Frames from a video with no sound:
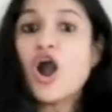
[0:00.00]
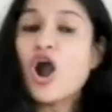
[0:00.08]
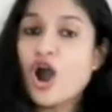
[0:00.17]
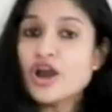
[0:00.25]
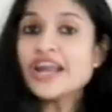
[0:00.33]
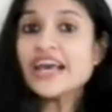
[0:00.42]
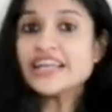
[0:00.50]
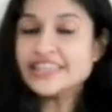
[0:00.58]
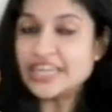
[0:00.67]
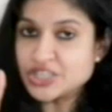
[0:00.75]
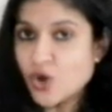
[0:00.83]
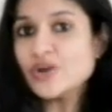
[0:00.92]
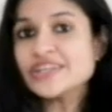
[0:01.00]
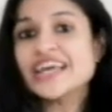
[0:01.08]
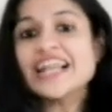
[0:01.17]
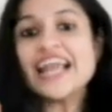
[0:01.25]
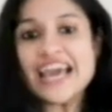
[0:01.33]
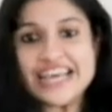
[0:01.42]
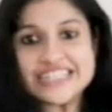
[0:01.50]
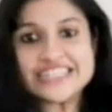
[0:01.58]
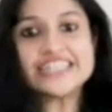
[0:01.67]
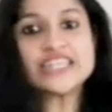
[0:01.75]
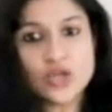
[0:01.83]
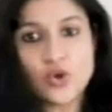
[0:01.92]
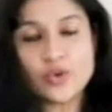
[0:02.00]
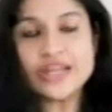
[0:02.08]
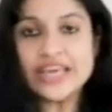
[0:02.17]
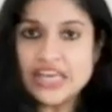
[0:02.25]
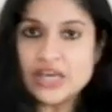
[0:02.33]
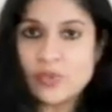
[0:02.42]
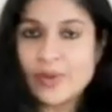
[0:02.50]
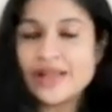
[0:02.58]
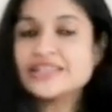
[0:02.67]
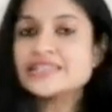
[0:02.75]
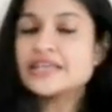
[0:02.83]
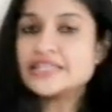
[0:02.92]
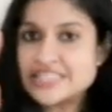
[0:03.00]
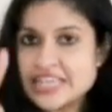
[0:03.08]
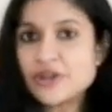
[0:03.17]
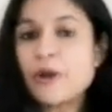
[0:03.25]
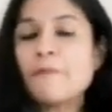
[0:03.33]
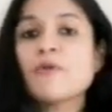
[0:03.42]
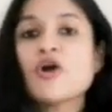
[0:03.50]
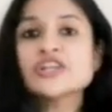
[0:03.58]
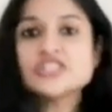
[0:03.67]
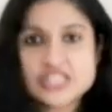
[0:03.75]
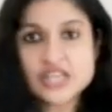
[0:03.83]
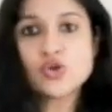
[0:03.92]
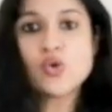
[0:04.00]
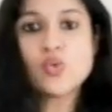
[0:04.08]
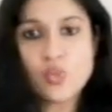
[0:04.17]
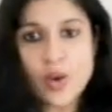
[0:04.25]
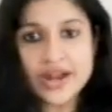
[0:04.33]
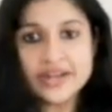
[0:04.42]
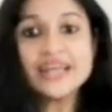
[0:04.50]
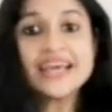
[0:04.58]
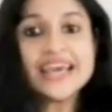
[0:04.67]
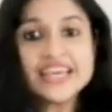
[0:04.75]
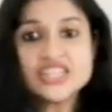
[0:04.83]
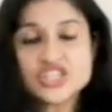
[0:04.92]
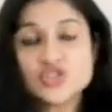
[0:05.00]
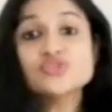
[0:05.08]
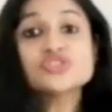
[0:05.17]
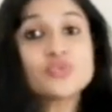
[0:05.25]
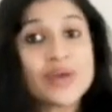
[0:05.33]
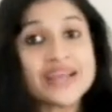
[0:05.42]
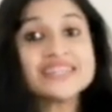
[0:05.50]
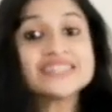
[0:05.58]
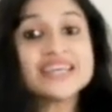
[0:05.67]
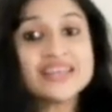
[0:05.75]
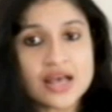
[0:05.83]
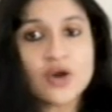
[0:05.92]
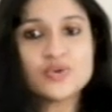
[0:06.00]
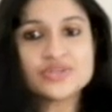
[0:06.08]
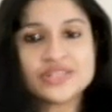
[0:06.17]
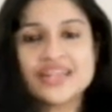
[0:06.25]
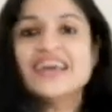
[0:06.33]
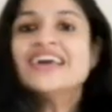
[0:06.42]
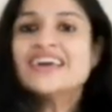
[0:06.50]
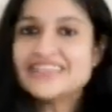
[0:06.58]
or the total exit load equals 0.01 into 20,000,